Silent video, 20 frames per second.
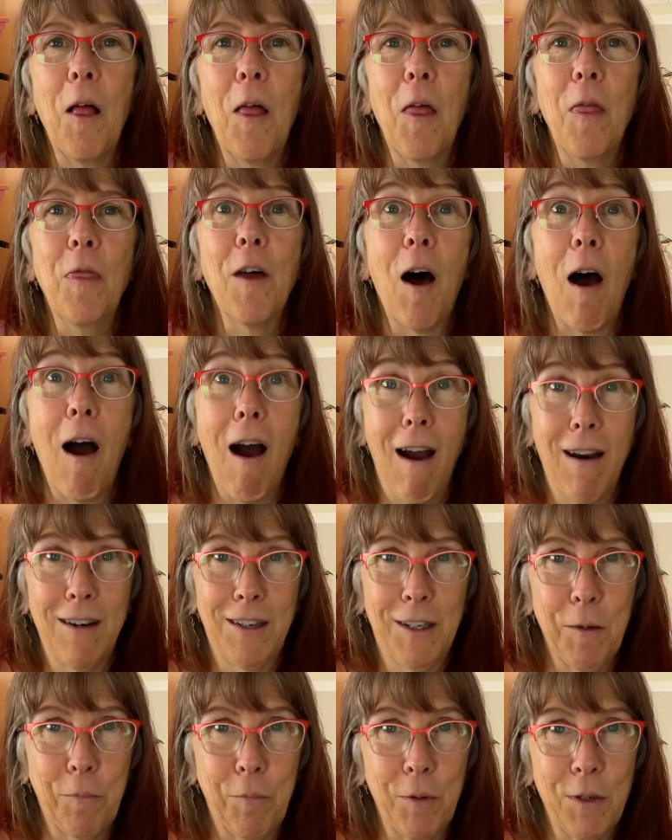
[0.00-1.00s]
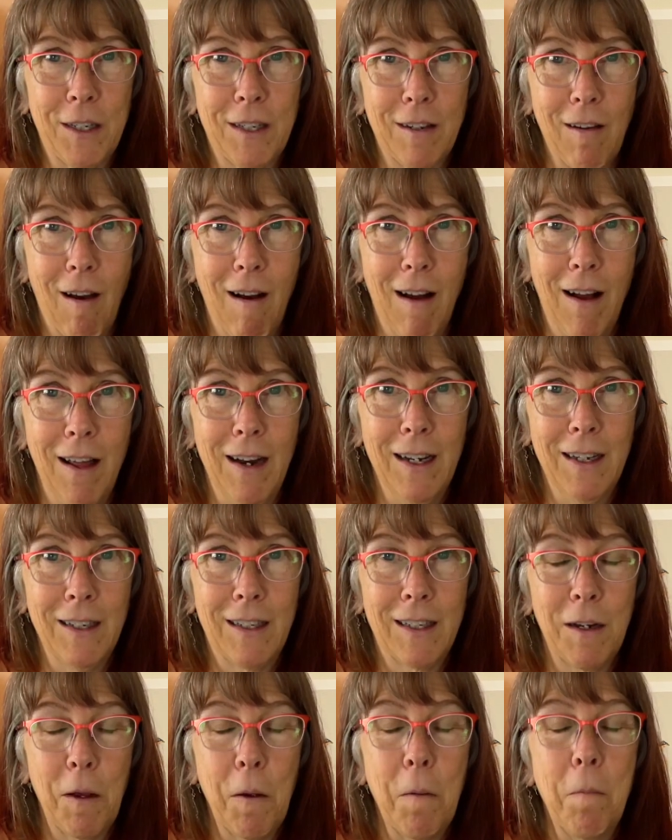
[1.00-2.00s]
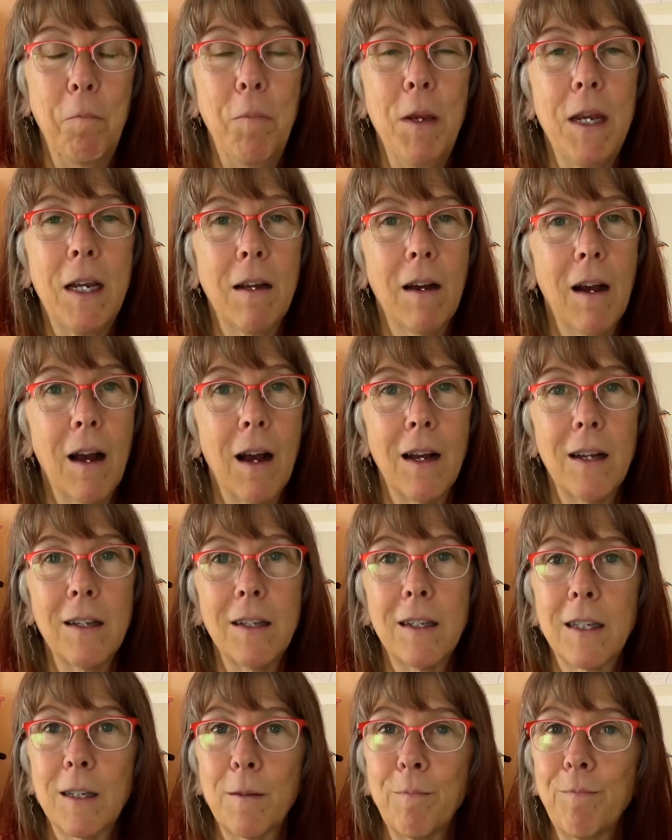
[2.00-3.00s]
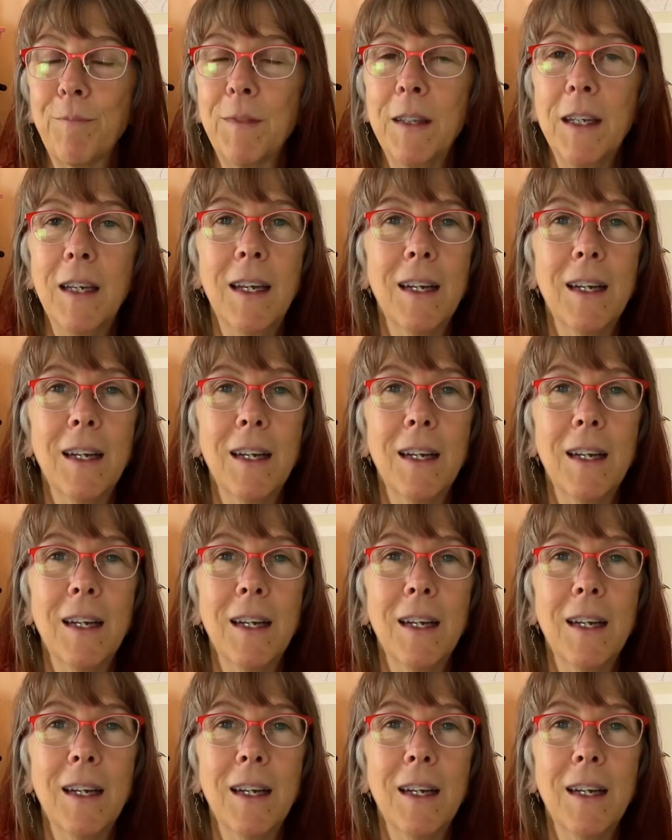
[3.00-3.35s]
the octopus on it because